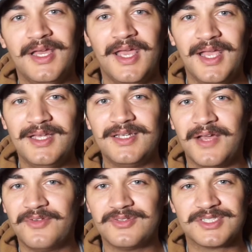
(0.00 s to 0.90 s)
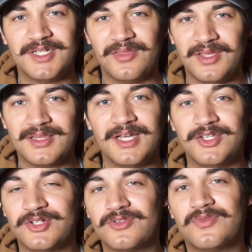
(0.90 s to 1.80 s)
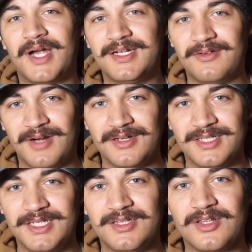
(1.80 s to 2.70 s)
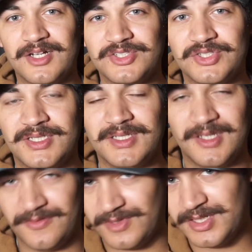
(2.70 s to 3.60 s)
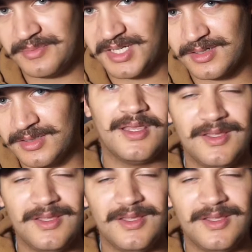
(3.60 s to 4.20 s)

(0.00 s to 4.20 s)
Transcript: and everyone's going to think that you're riding around in luxury if you're in America.